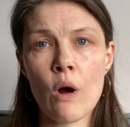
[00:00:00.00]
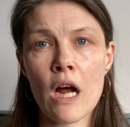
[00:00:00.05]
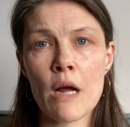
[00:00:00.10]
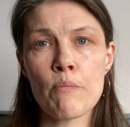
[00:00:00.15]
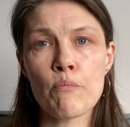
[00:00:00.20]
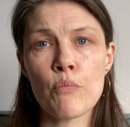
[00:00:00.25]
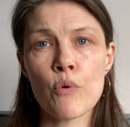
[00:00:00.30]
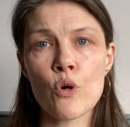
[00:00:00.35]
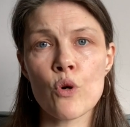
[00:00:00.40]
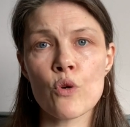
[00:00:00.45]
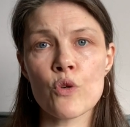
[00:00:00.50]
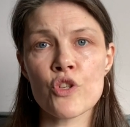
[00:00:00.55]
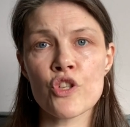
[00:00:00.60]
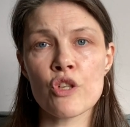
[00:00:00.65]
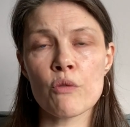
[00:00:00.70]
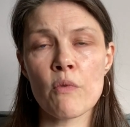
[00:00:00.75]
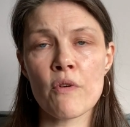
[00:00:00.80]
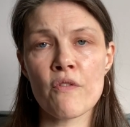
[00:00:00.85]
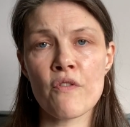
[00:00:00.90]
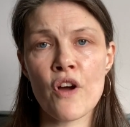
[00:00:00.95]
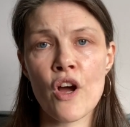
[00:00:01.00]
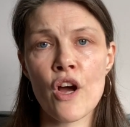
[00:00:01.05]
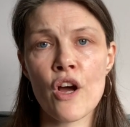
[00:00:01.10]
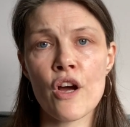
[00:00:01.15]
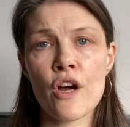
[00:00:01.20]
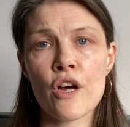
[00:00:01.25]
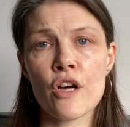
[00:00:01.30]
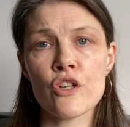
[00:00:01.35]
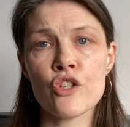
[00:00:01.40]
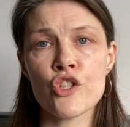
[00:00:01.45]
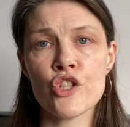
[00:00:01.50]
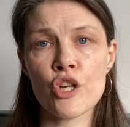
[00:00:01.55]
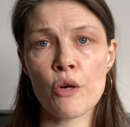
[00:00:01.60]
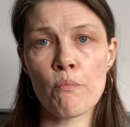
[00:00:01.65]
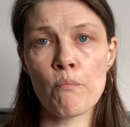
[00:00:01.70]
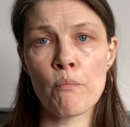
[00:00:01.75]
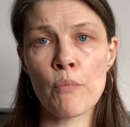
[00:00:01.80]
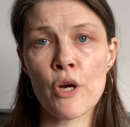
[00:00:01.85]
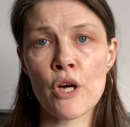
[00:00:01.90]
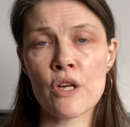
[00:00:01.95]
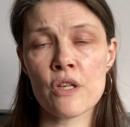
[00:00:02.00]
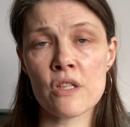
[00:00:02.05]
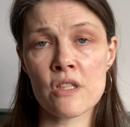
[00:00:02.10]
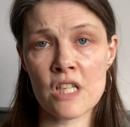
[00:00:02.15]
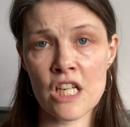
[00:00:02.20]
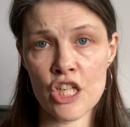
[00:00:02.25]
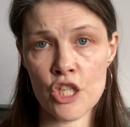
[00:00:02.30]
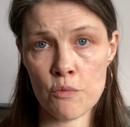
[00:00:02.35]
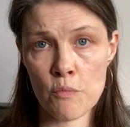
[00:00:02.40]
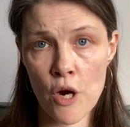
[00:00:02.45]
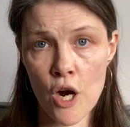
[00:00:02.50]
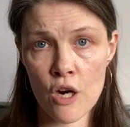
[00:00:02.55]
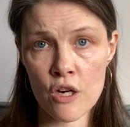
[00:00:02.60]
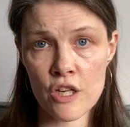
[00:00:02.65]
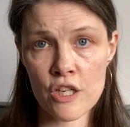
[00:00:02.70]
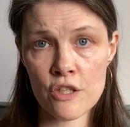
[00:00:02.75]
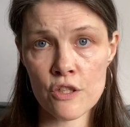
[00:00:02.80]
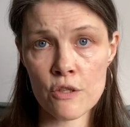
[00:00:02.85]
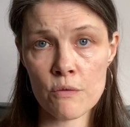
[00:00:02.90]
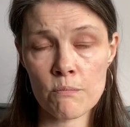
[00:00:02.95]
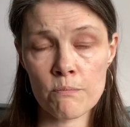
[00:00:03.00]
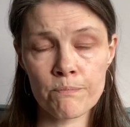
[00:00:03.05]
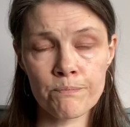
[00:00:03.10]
I bought some of her jumper stitch markers,